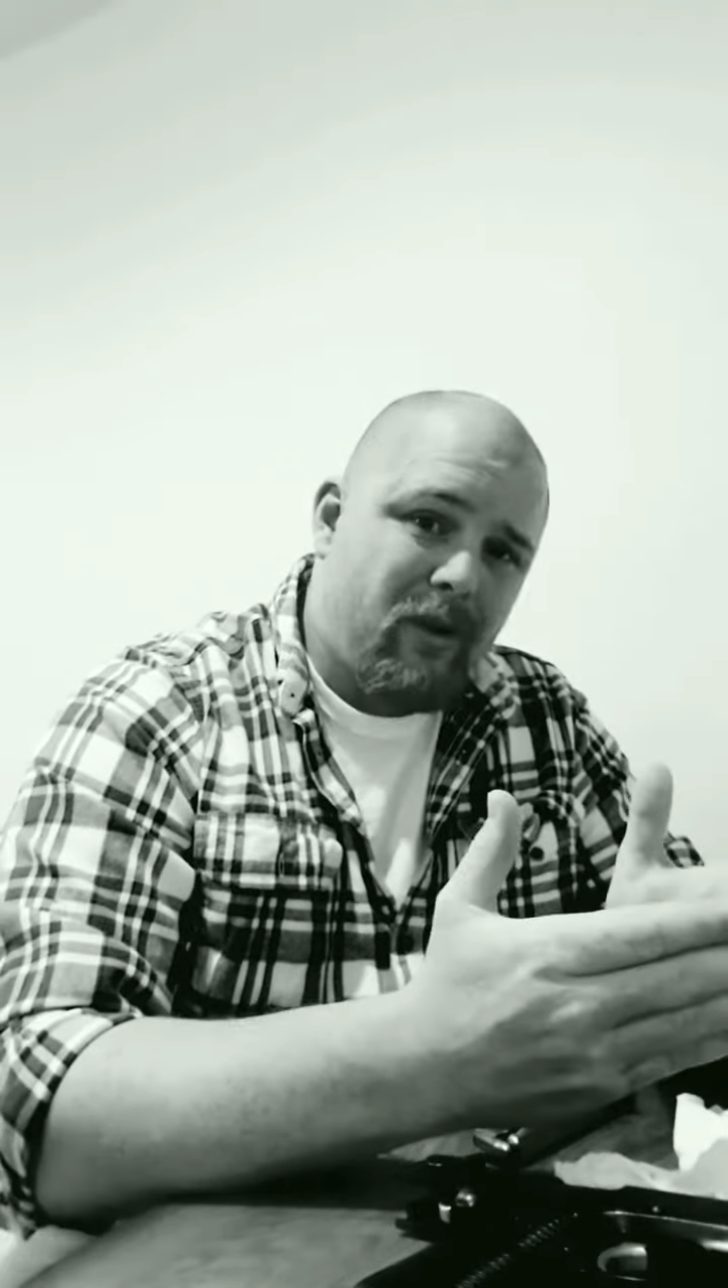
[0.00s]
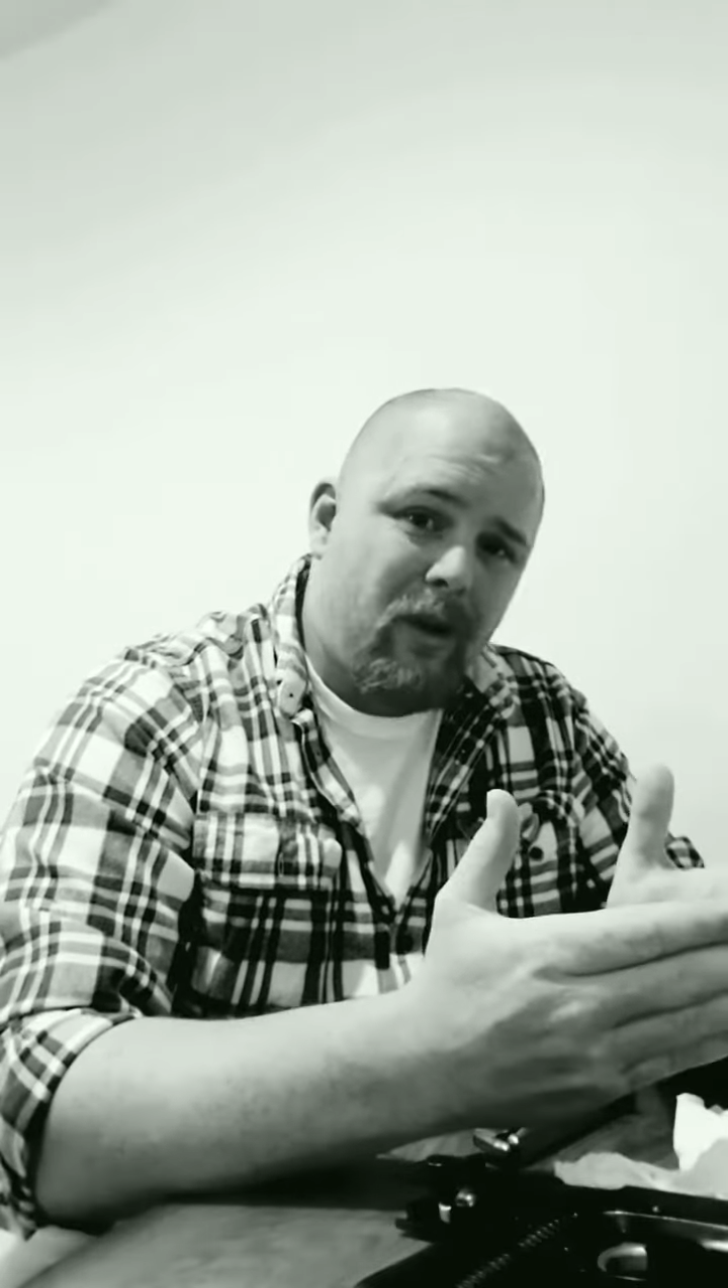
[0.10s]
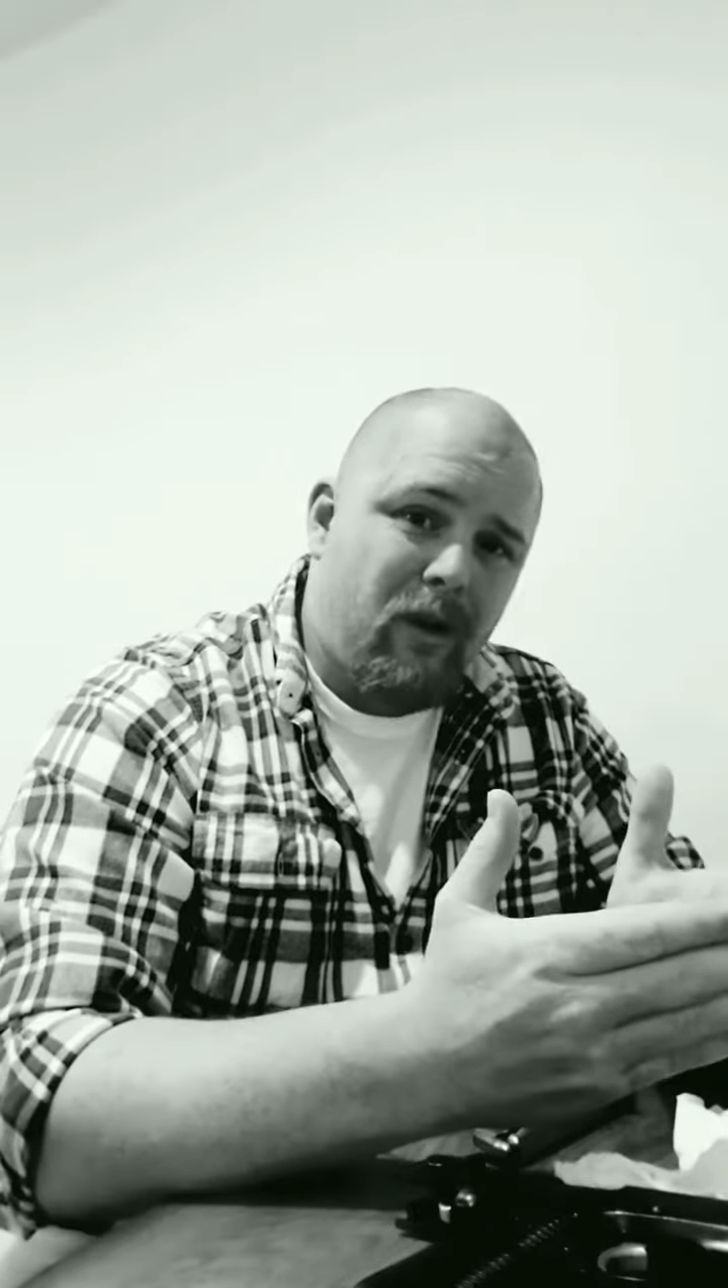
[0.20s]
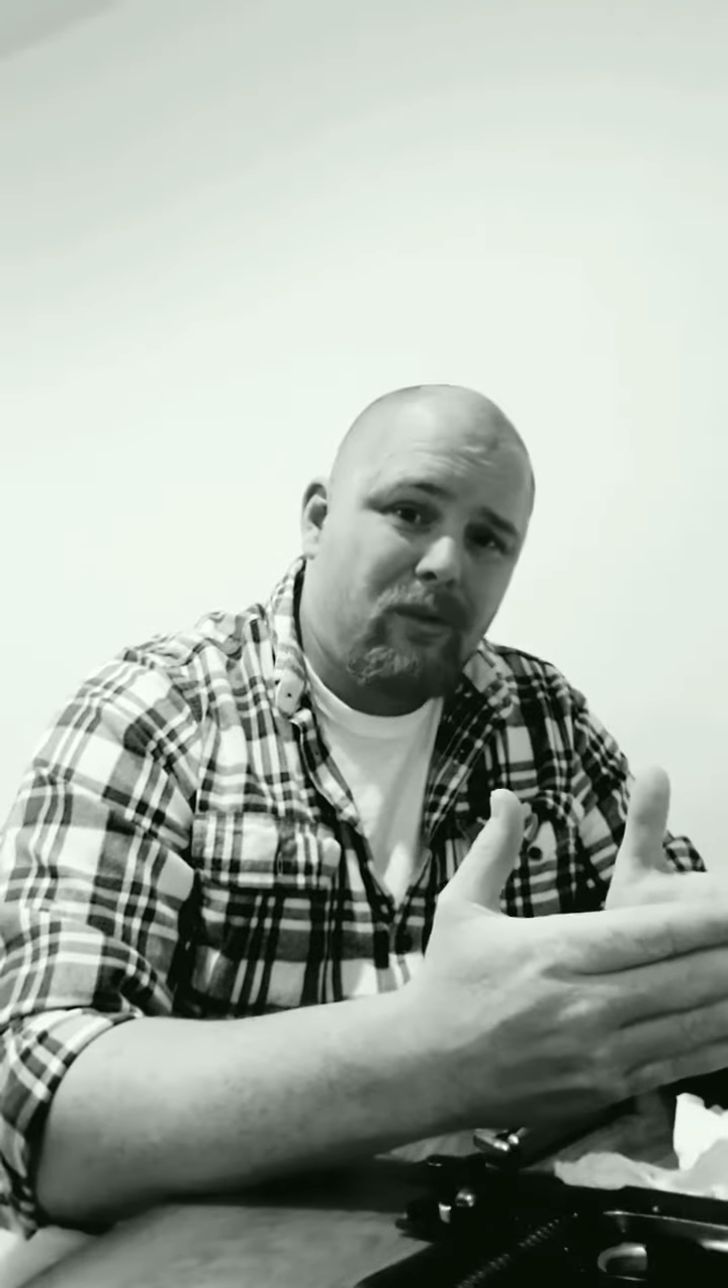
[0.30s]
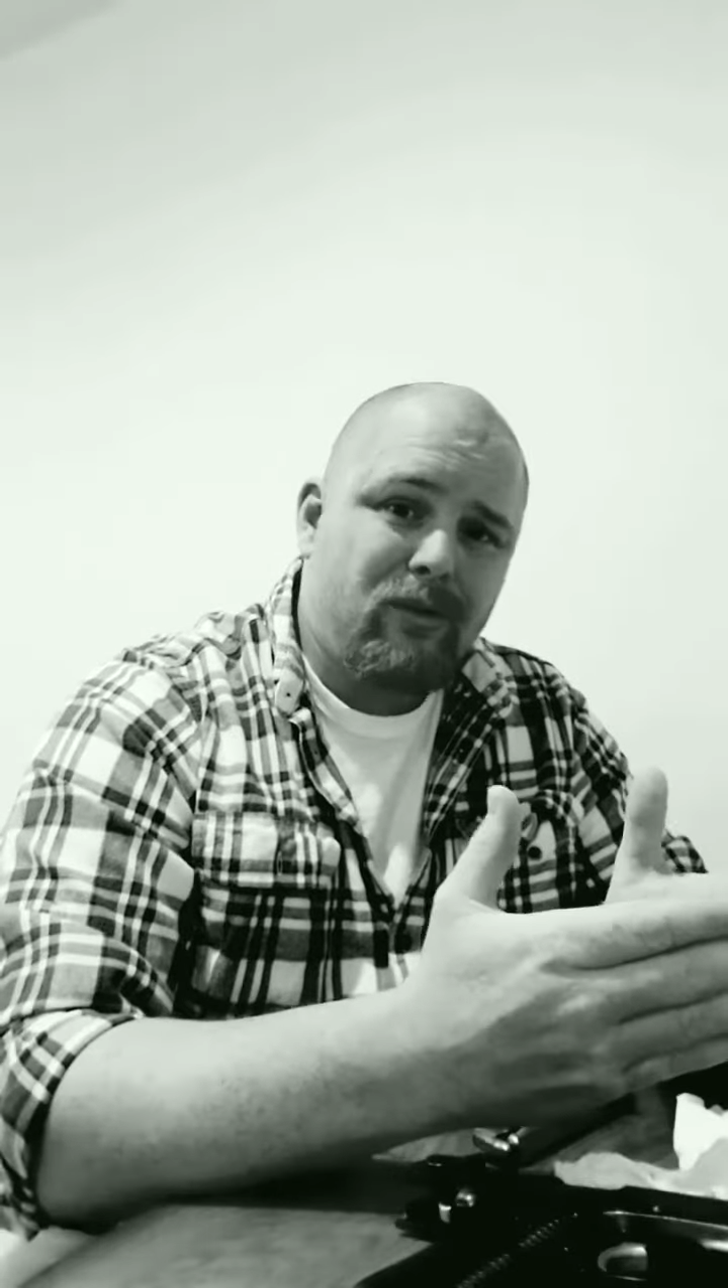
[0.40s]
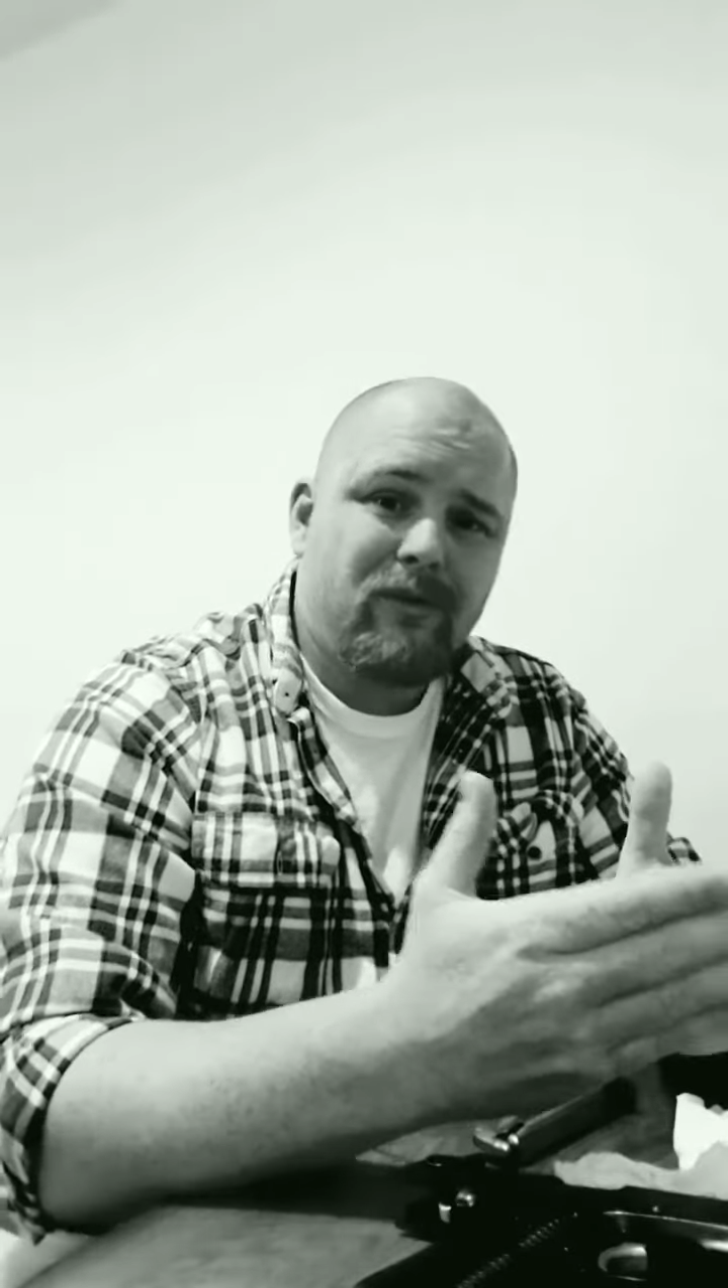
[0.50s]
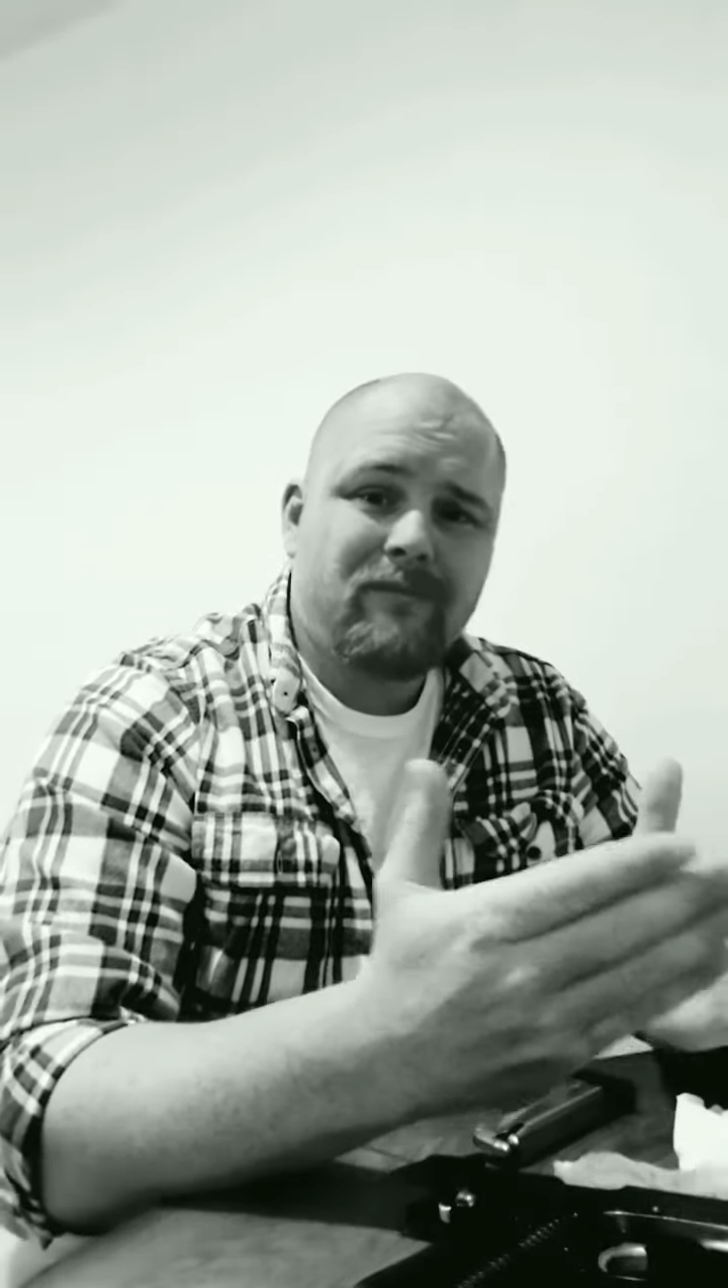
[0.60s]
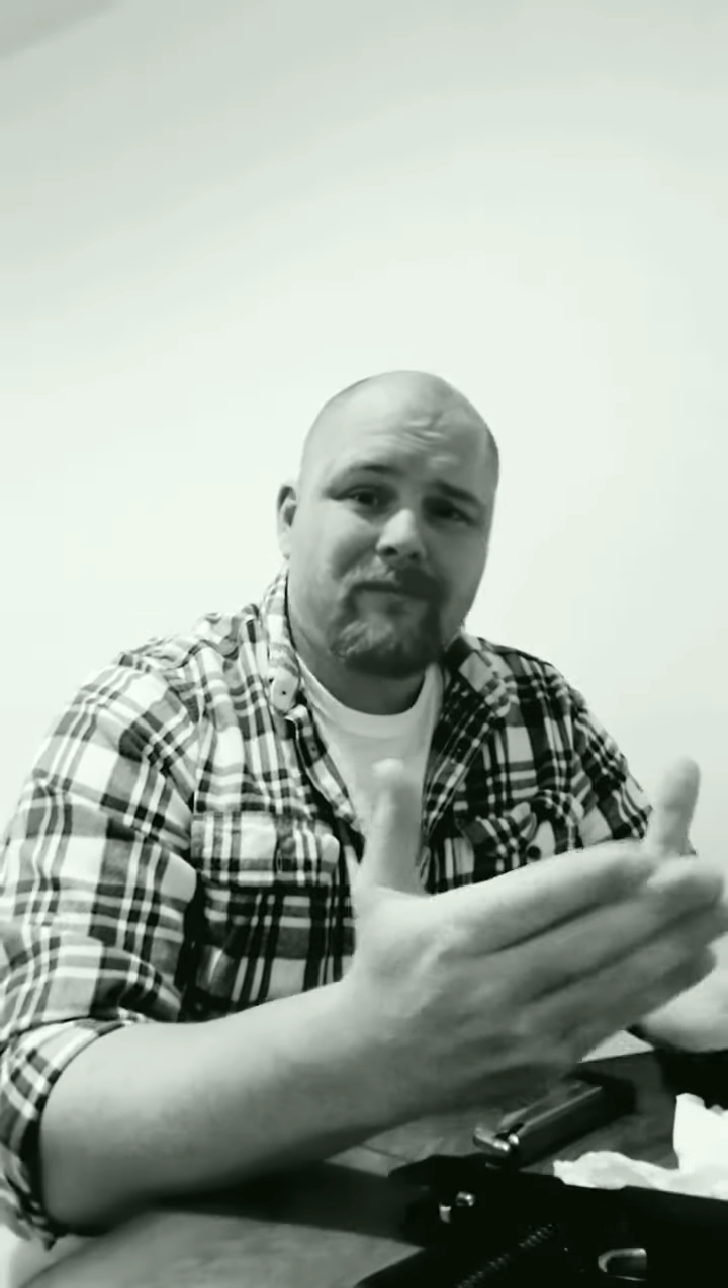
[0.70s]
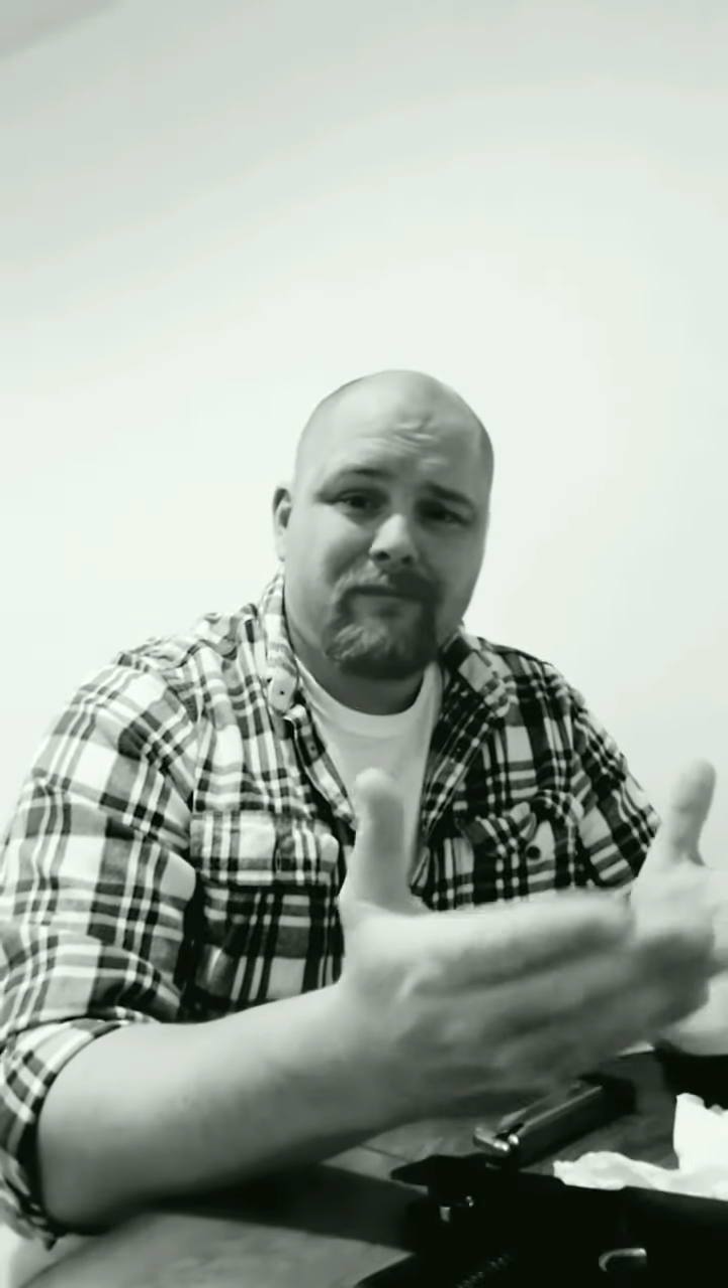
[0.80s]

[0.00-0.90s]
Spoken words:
clothes,